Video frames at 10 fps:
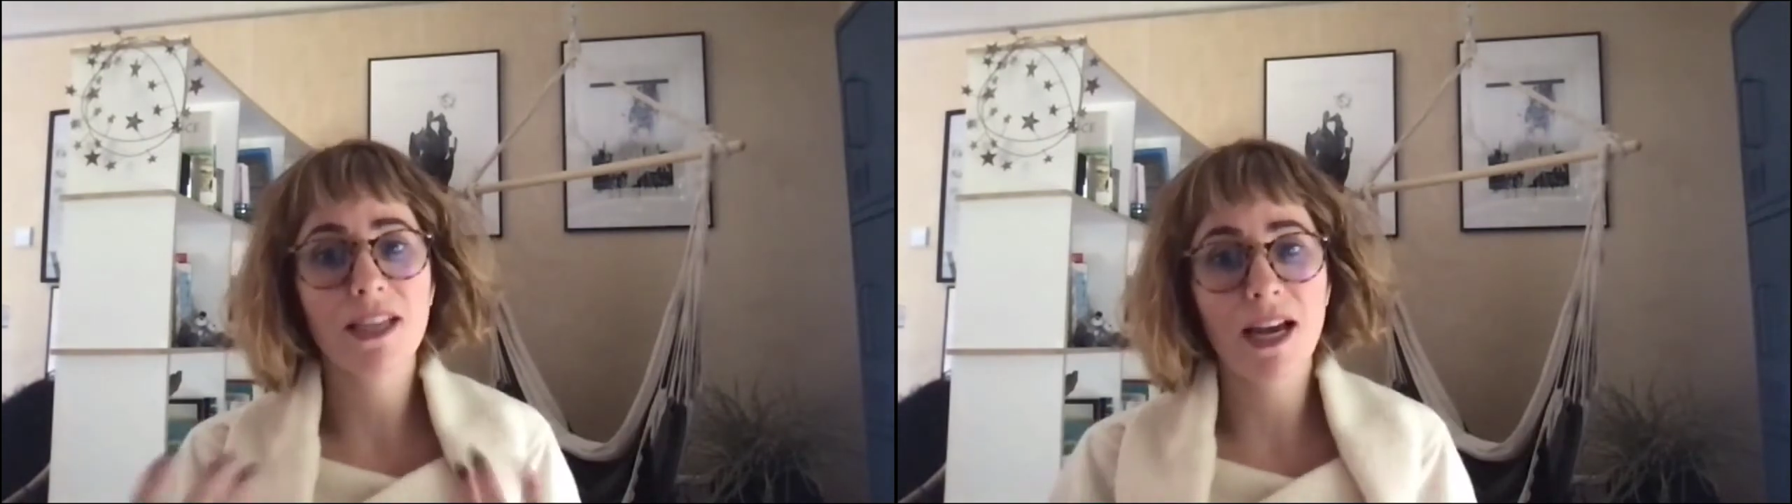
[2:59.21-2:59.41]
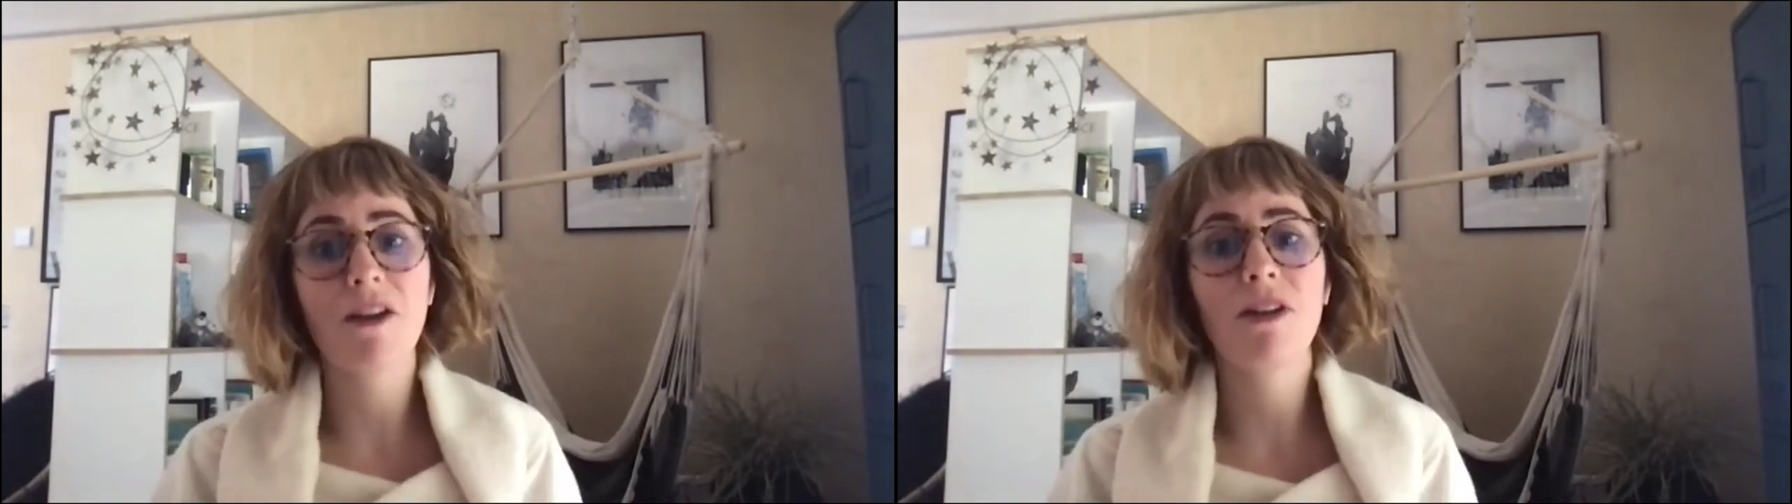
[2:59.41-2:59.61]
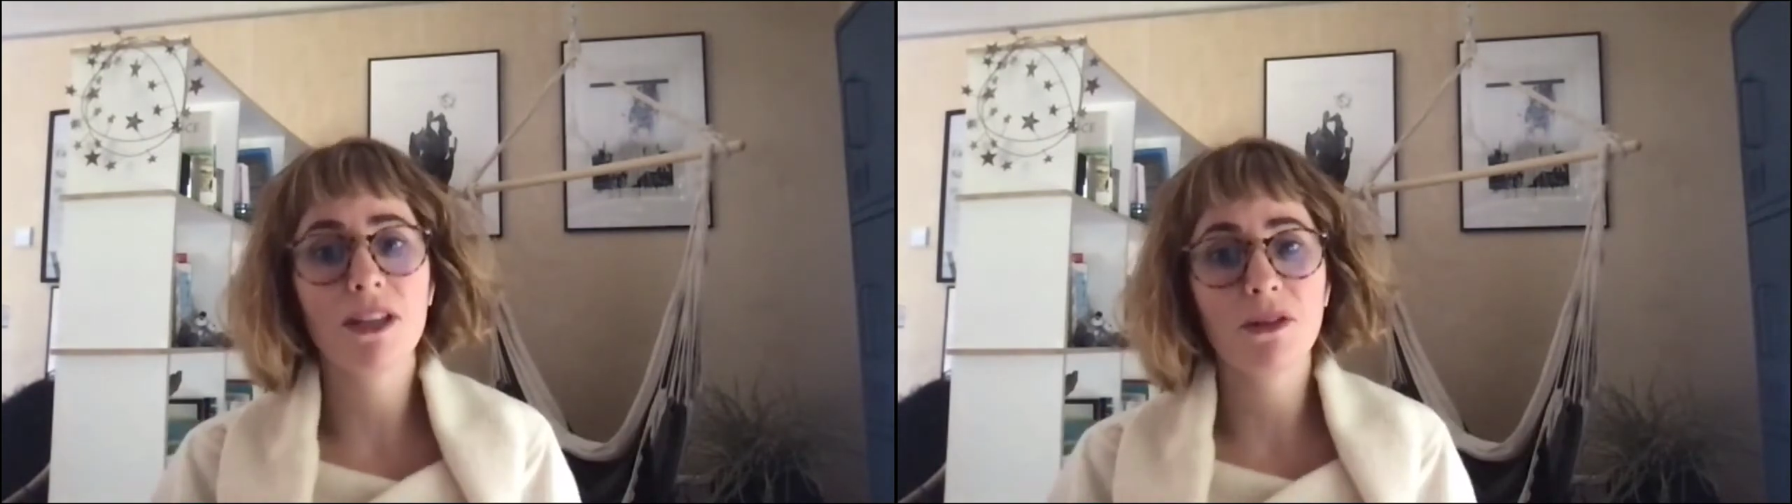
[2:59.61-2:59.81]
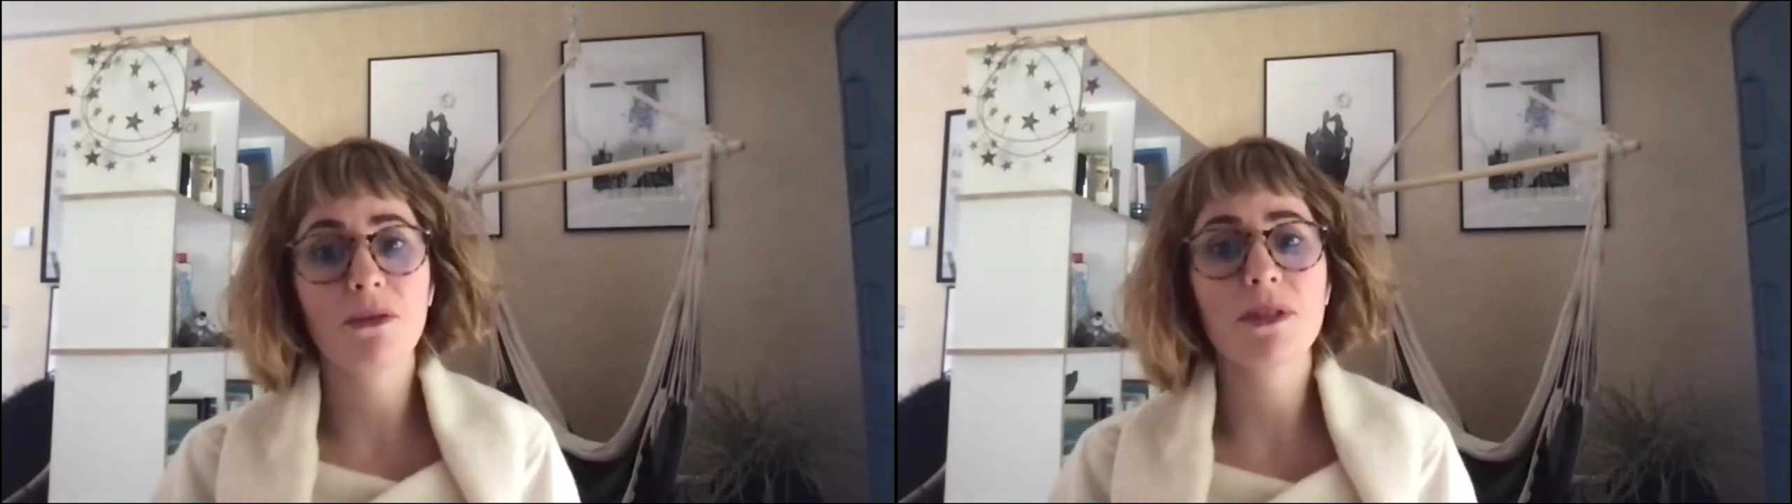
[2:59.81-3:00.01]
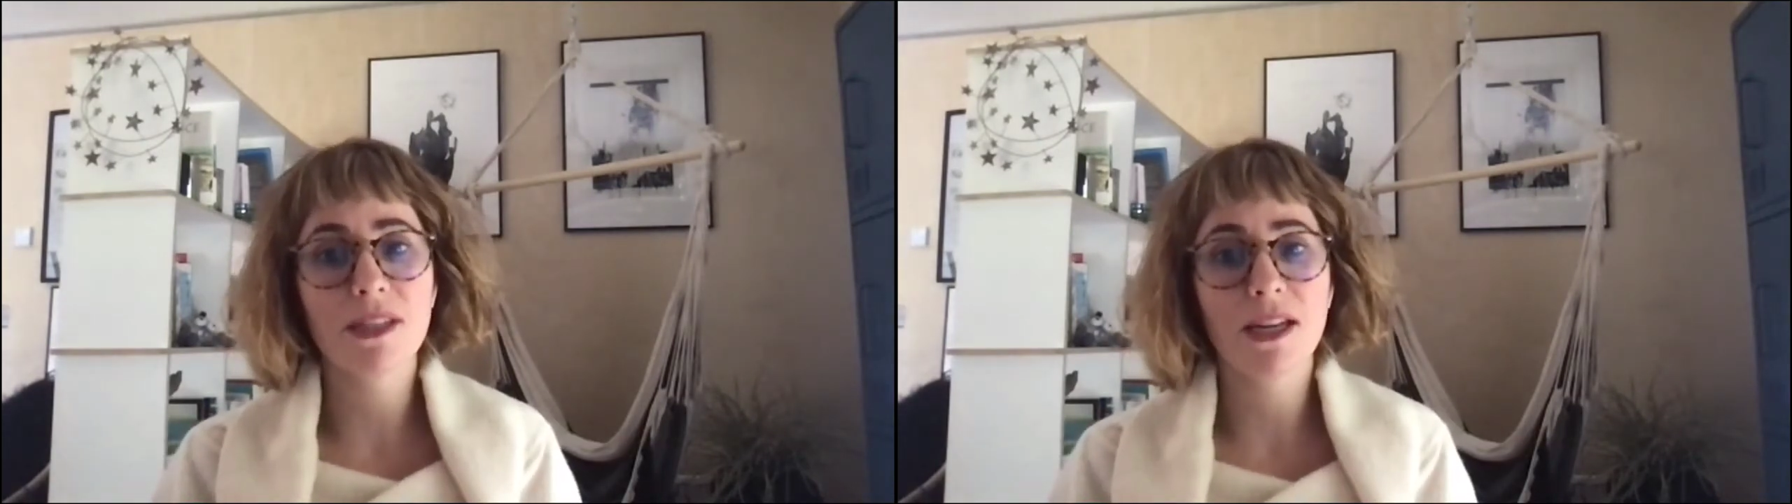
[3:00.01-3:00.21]
carry
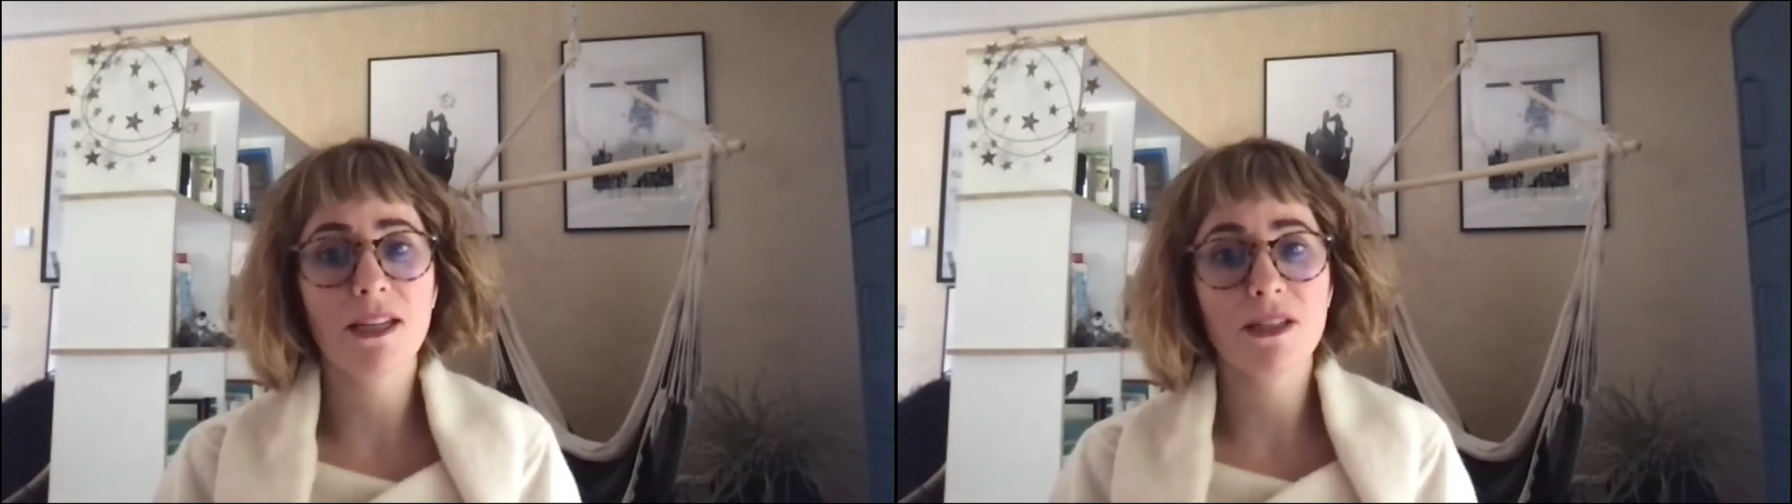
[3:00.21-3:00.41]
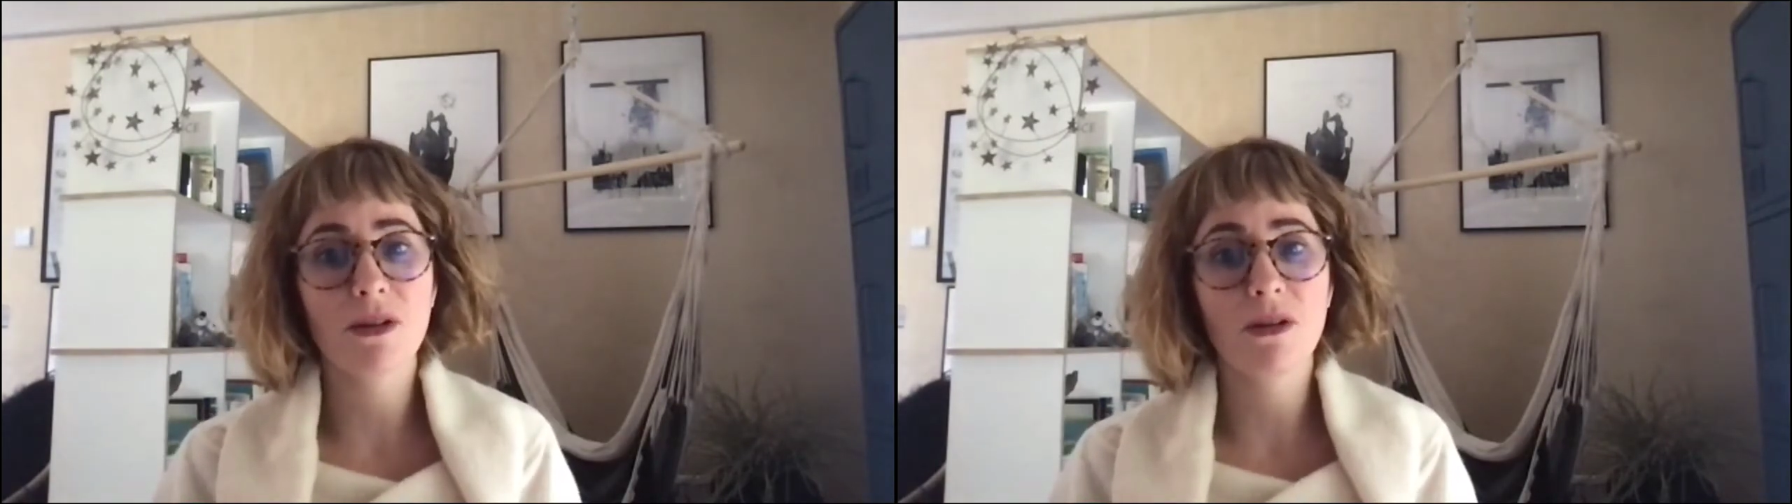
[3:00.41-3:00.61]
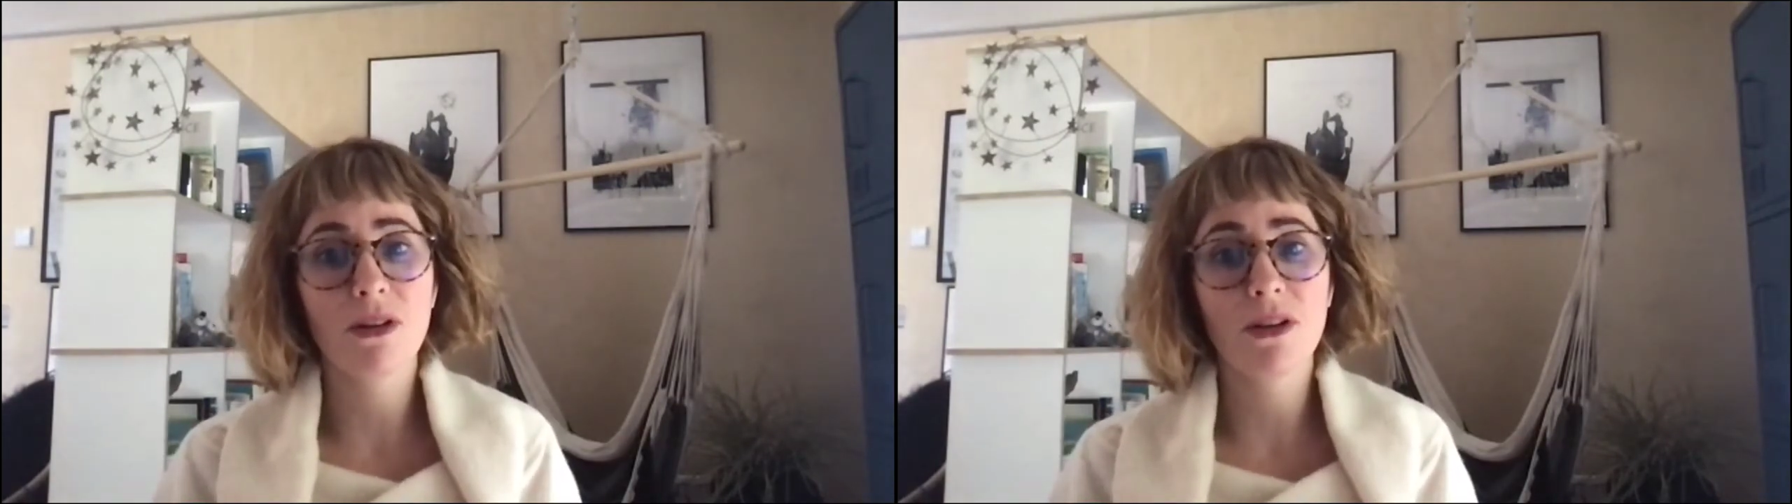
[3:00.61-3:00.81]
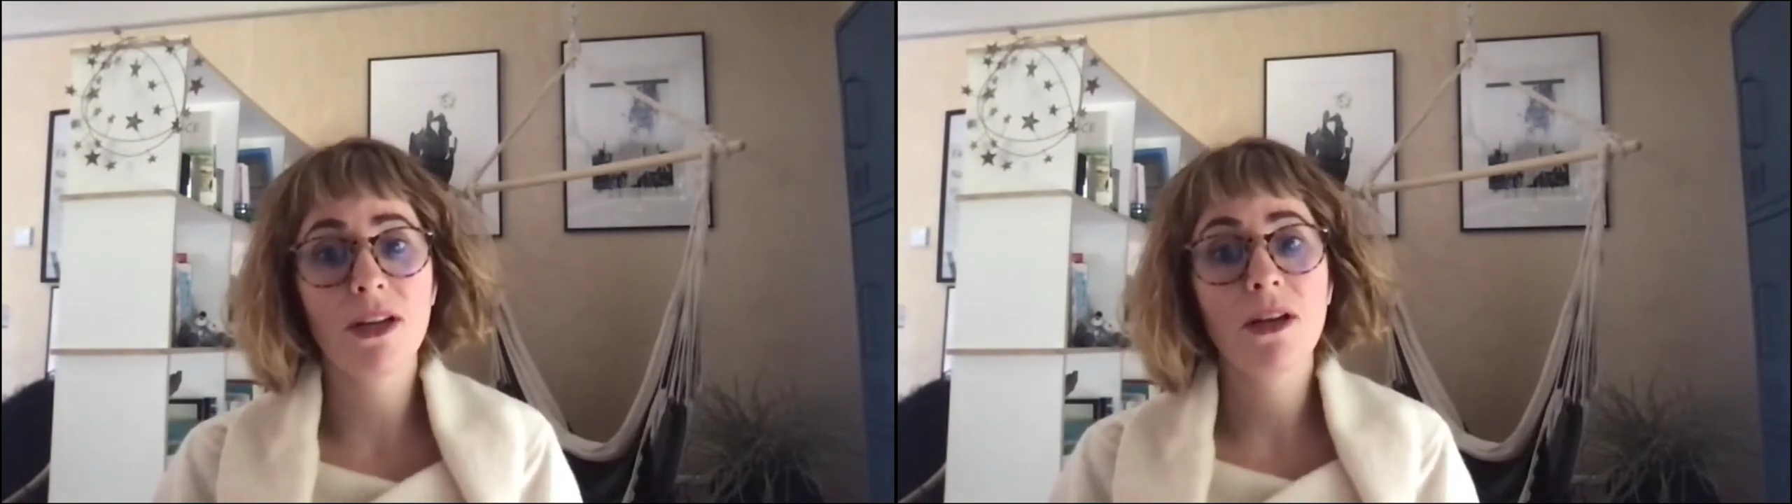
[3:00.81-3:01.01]
those things on